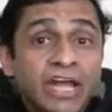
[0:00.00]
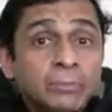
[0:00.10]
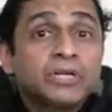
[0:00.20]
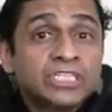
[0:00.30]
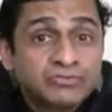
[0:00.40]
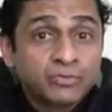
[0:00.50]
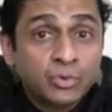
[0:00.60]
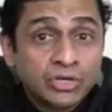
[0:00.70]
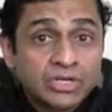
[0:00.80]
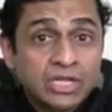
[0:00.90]
fibrous
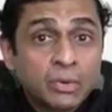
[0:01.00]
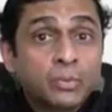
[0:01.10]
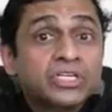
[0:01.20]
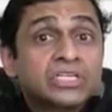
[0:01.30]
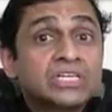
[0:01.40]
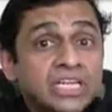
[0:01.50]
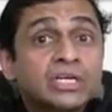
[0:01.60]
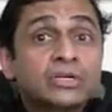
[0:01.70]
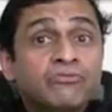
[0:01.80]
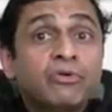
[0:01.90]
food which is
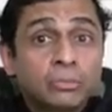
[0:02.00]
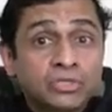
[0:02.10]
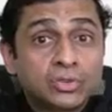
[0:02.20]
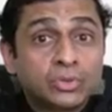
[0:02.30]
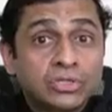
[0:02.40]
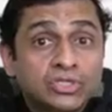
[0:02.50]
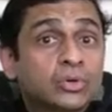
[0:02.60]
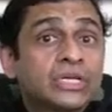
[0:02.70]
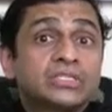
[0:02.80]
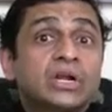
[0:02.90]
needed to form stool,
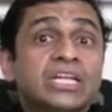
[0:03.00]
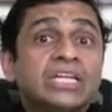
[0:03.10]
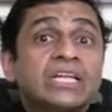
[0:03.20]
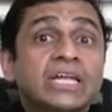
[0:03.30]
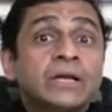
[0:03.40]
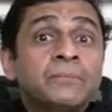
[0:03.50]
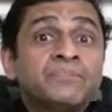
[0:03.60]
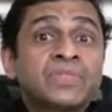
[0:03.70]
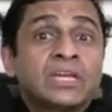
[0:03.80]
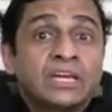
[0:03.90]
so he's not eating
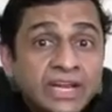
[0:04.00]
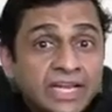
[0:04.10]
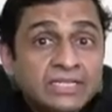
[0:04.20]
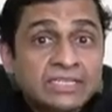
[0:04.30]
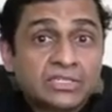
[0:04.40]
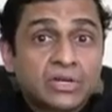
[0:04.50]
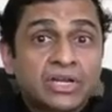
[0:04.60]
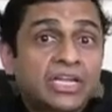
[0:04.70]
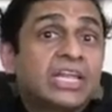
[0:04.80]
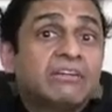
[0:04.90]
grains, he's
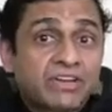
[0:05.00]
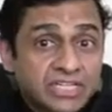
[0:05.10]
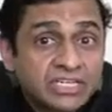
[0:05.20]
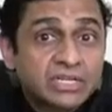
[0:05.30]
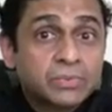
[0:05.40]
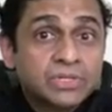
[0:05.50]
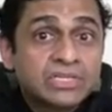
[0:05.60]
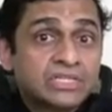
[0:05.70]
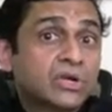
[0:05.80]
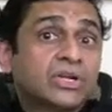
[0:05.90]
not eating vegetables,
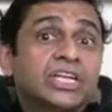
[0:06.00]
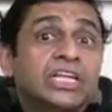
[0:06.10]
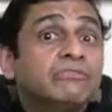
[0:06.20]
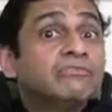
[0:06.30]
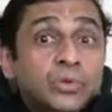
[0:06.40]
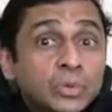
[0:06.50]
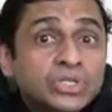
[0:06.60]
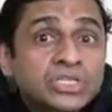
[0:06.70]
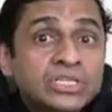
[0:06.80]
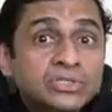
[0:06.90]
he's not eating
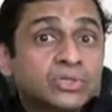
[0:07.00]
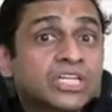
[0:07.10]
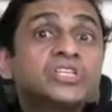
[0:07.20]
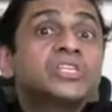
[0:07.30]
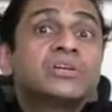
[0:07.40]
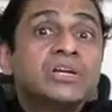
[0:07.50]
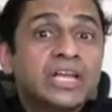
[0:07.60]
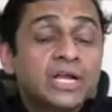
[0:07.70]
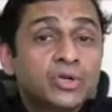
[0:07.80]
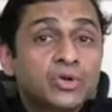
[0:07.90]
fruits, so these children
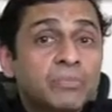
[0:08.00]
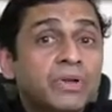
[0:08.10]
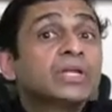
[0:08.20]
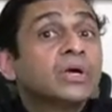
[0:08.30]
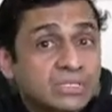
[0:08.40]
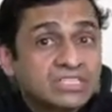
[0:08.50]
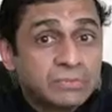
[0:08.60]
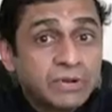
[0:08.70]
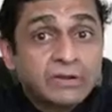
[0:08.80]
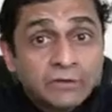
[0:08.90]
tend to remain
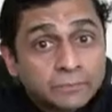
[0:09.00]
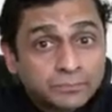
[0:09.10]
constipated.